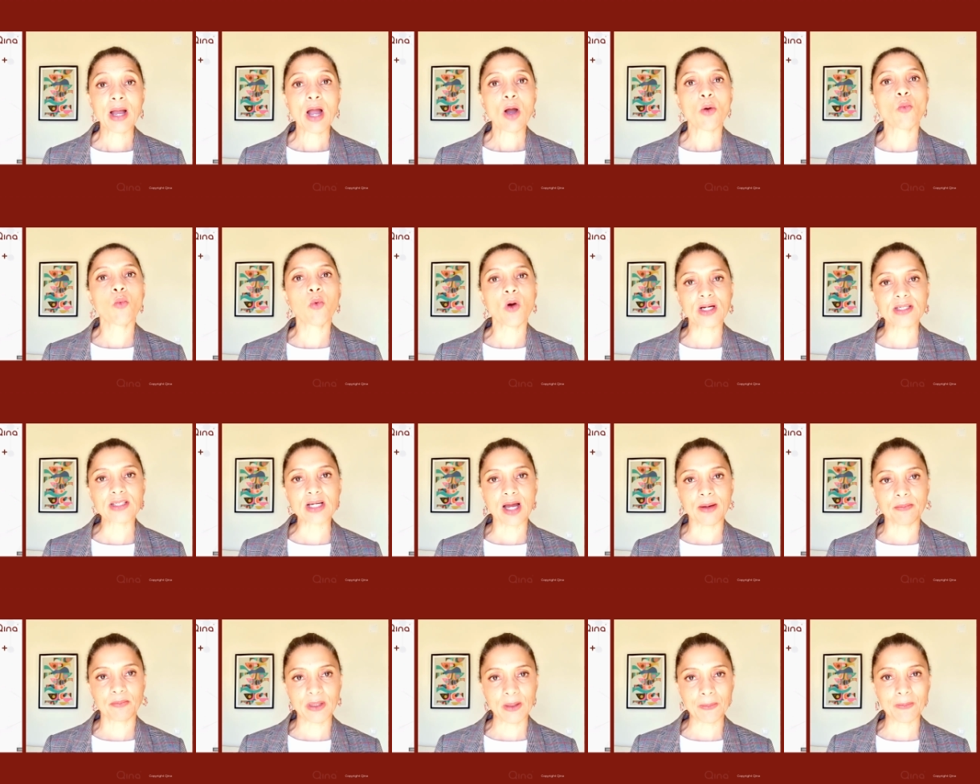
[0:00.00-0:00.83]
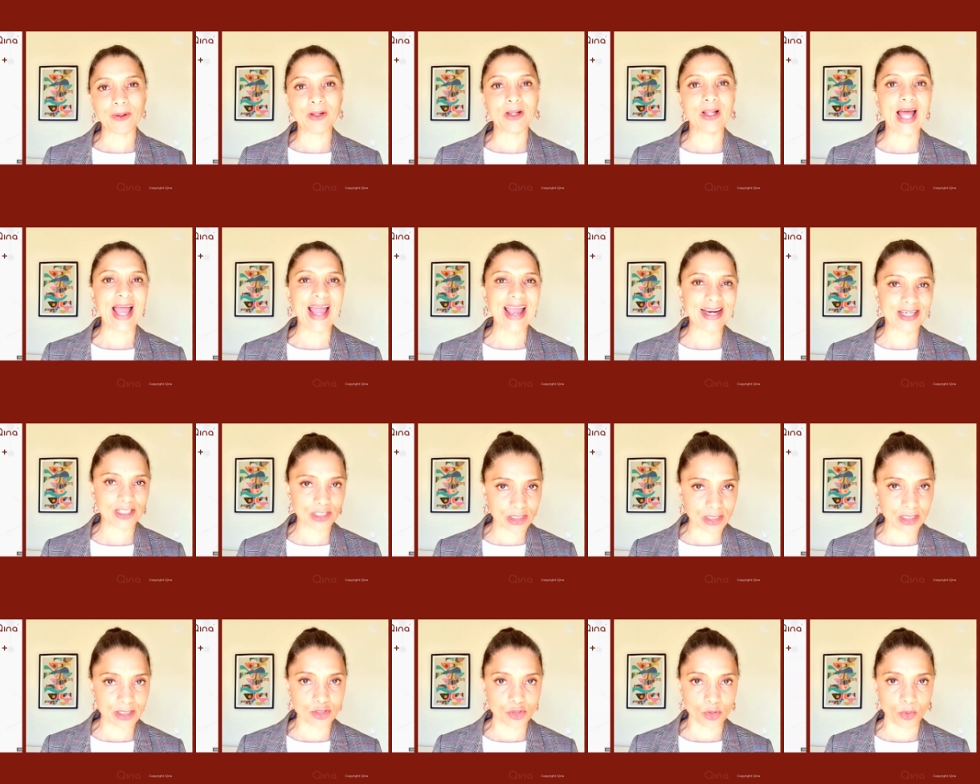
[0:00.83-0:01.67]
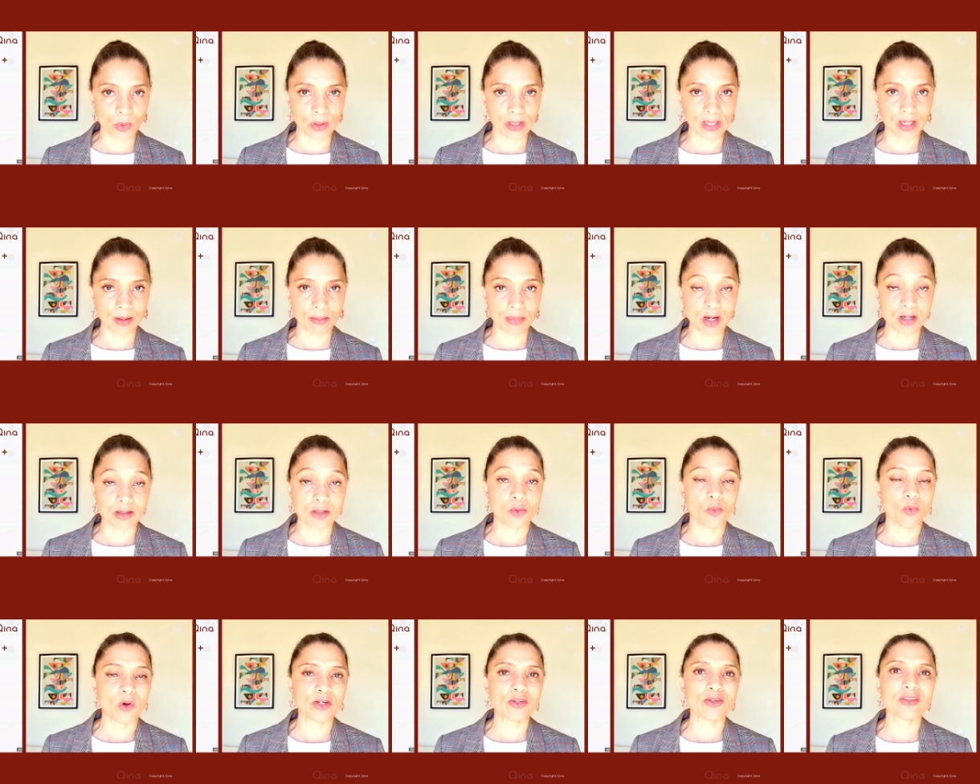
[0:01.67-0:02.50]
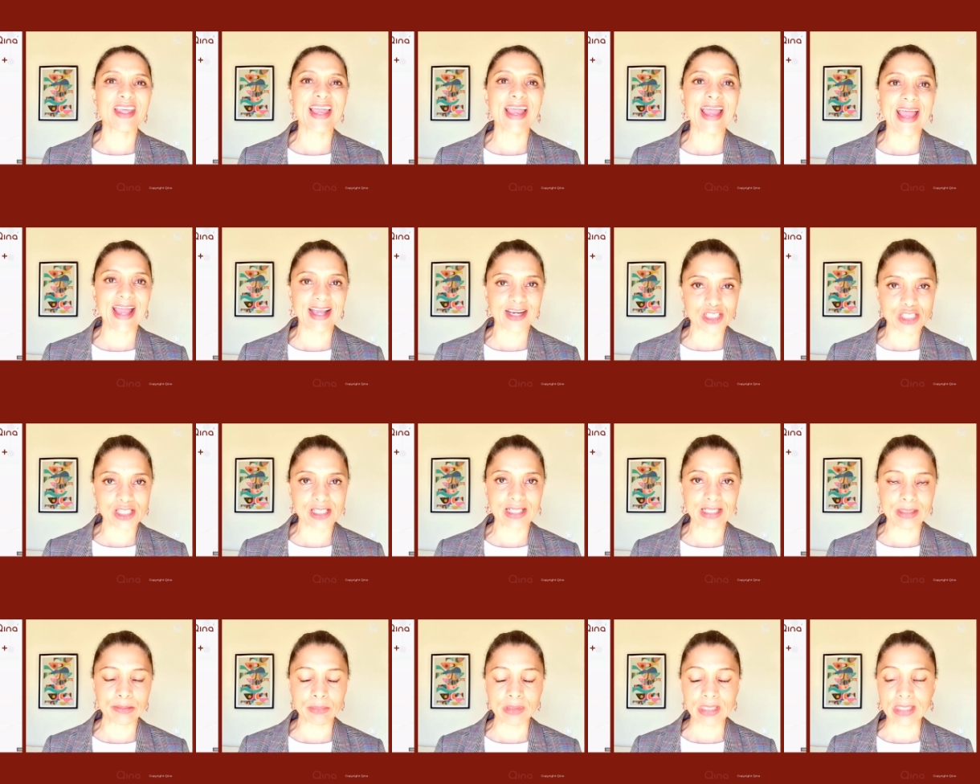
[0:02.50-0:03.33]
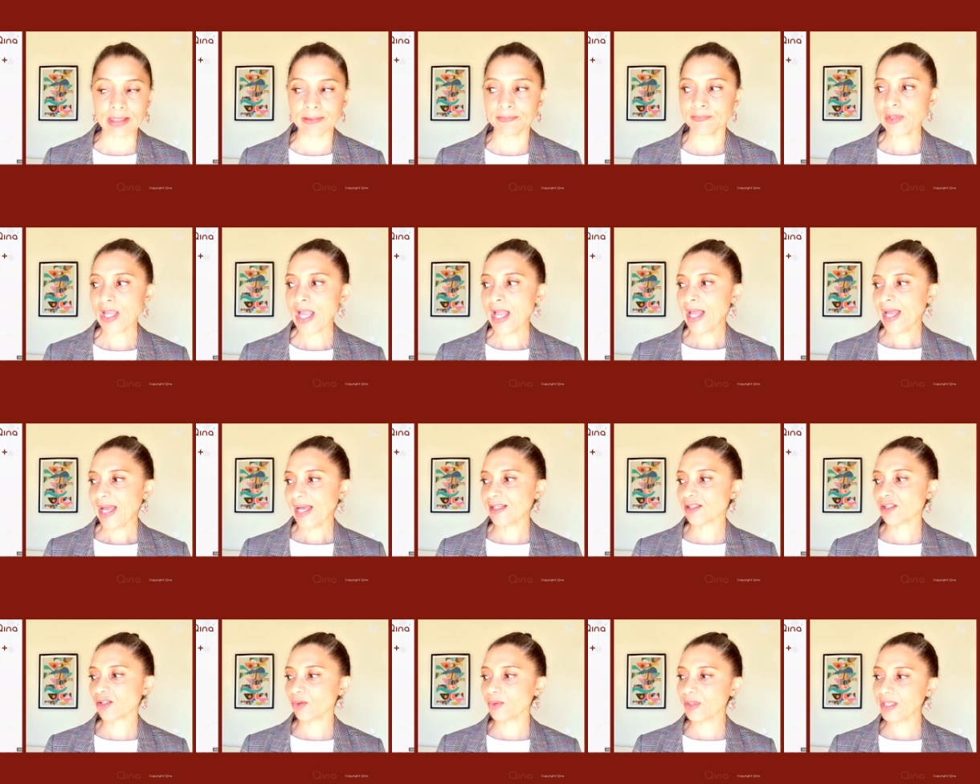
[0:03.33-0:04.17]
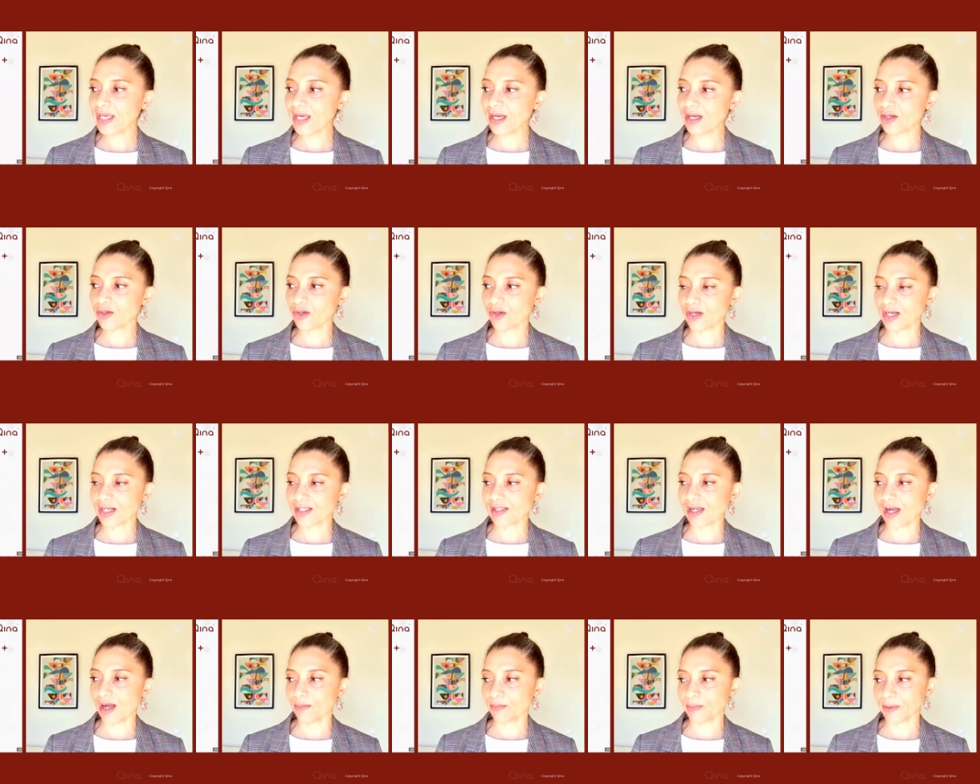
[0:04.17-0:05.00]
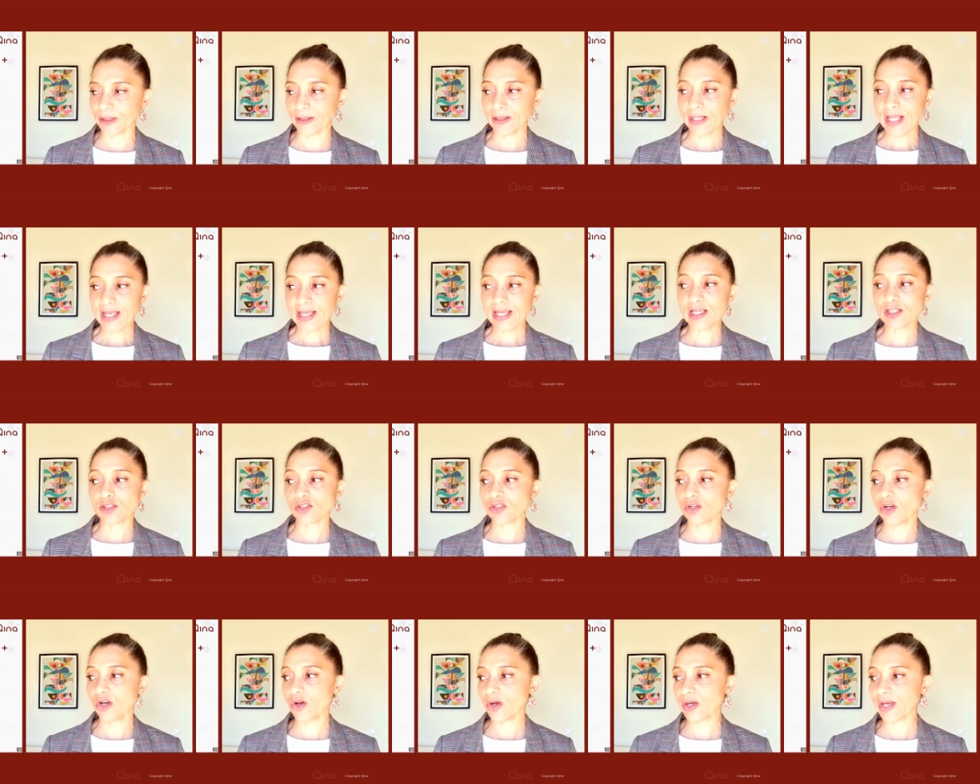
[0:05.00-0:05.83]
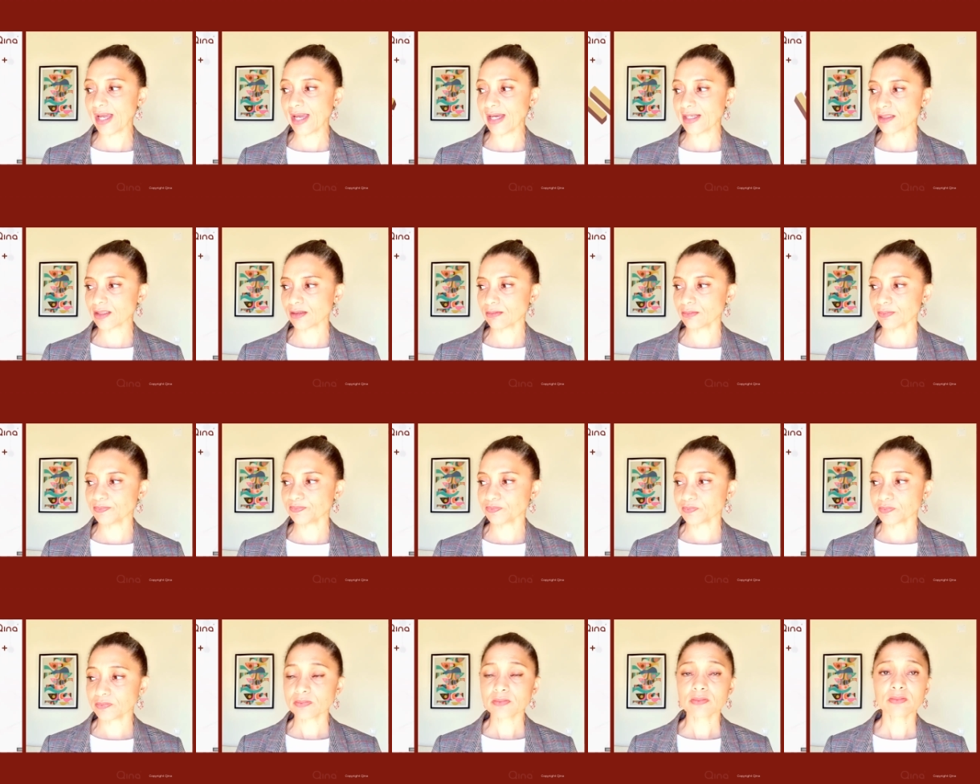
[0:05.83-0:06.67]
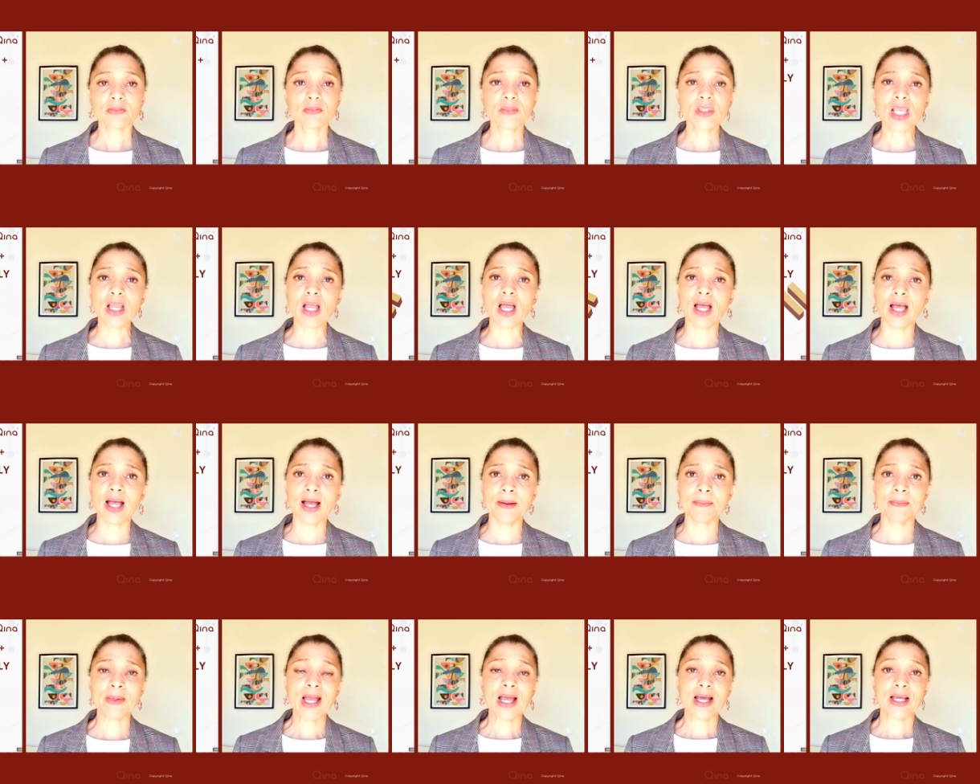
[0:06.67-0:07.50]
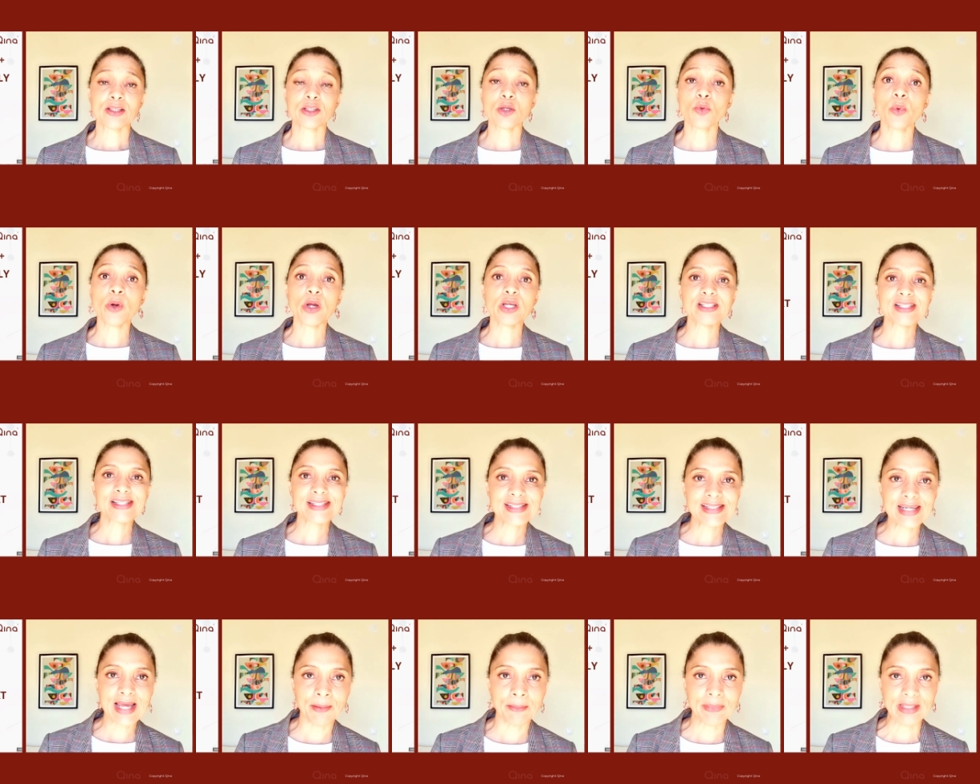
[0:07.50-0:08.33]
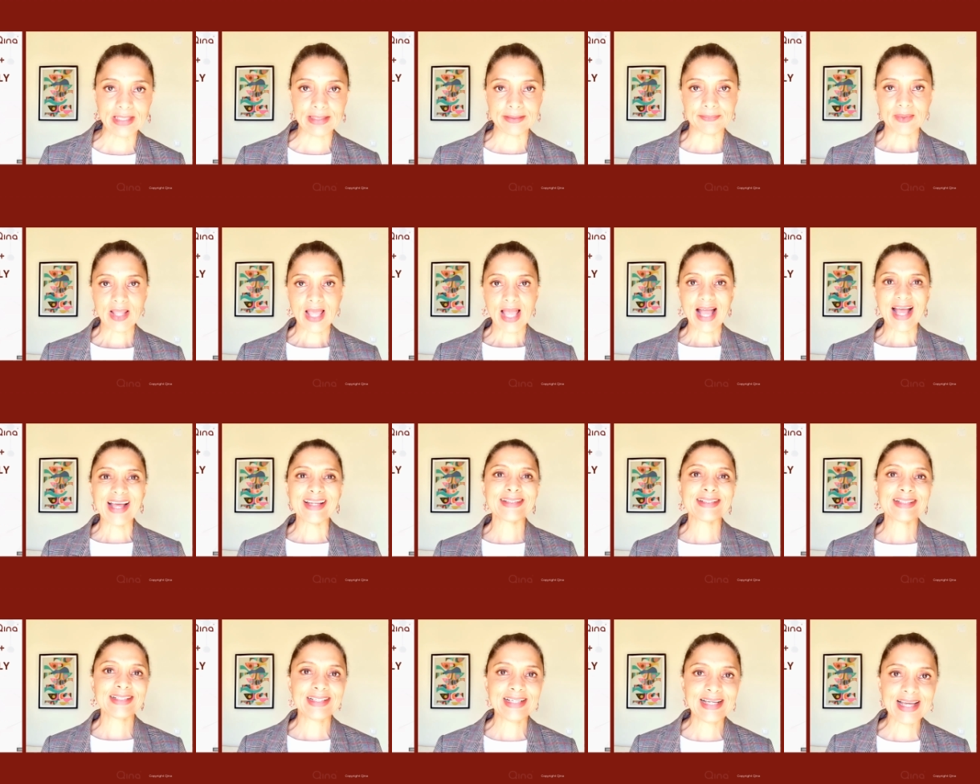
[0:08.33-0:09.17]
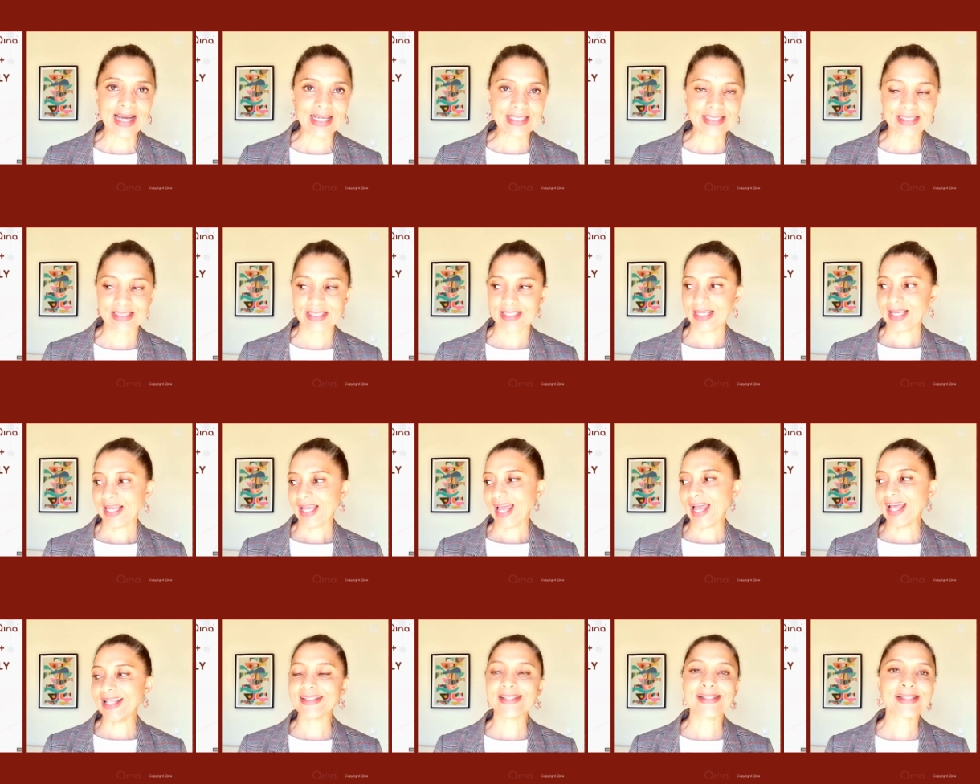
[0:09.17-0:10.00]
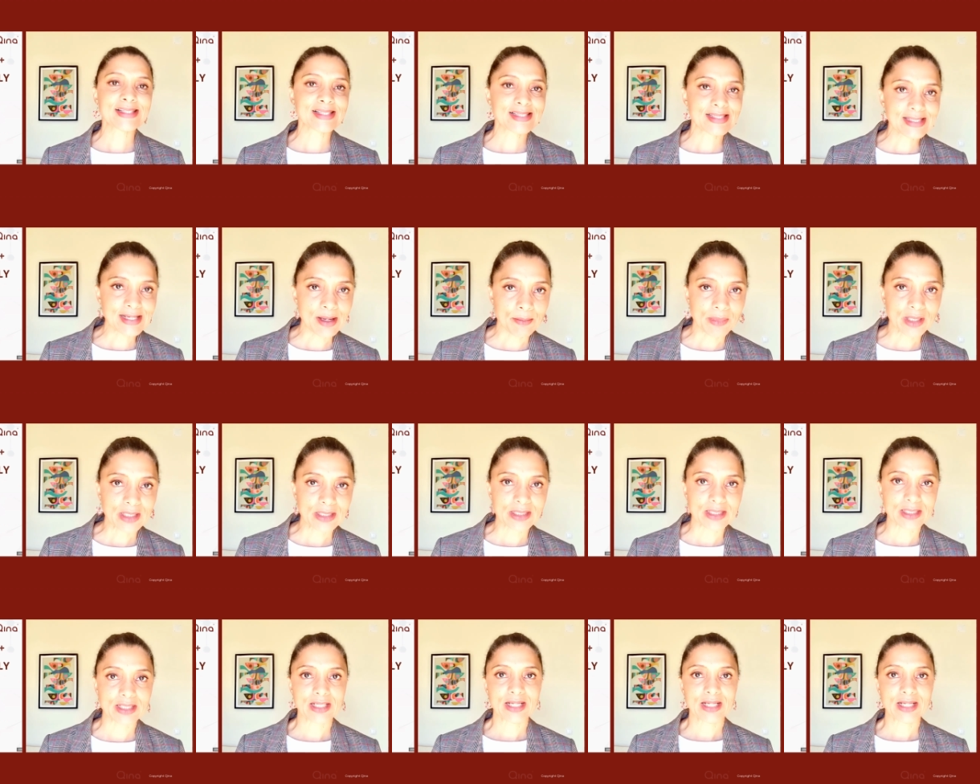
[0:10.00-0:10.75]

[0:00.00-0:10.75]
what are people actually talking about, or what do they actually mean. And so here a good example is to look at the words tummy and gut and stomach